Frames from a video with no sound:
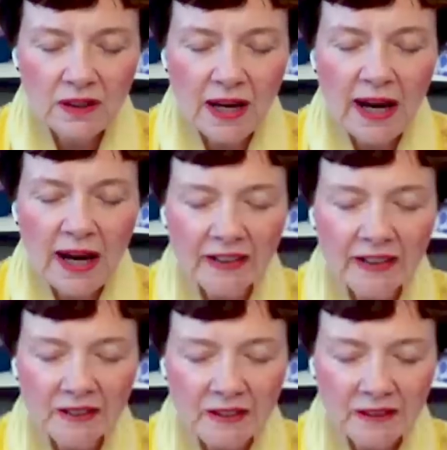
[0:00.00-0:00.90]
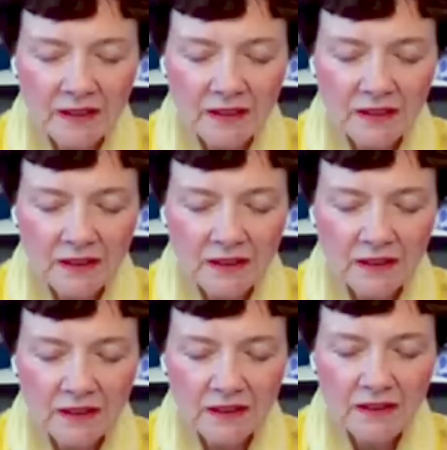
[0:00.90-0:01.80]
and ask
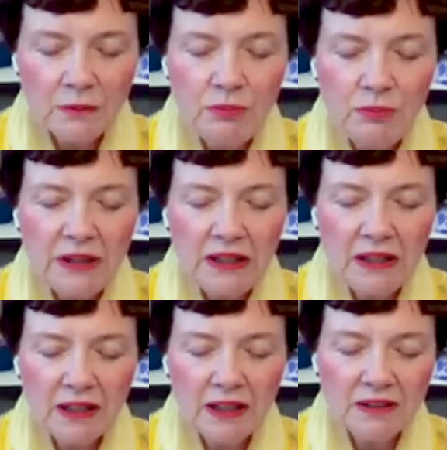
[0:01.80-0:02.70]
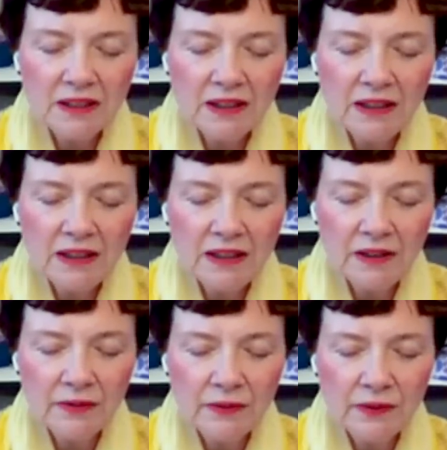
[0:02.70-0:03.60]
to be and to
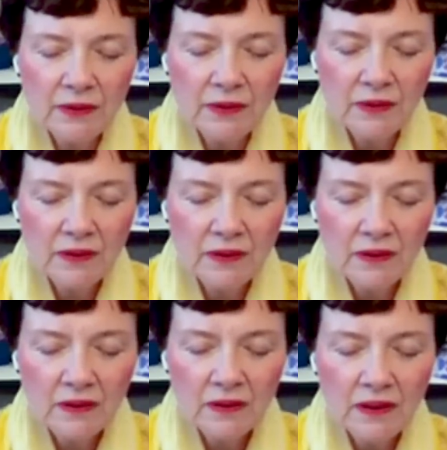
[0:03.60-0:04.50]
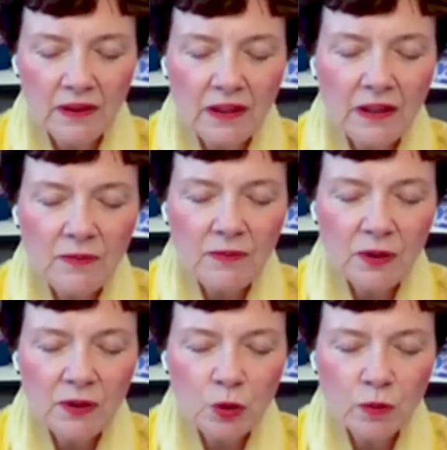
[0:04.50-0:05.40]
live an
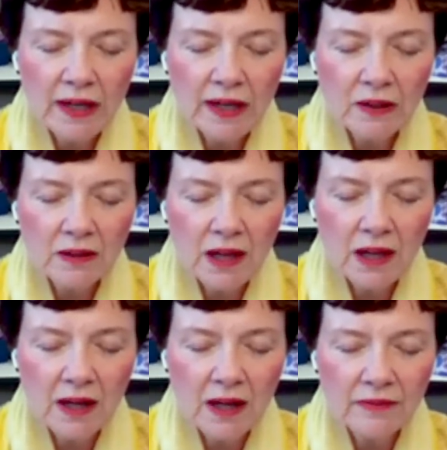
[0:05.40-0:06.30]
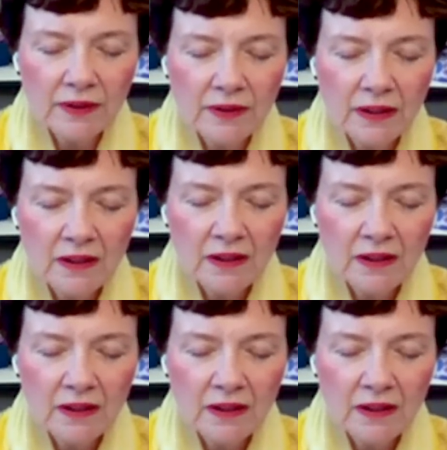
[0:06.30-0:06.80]
even greater love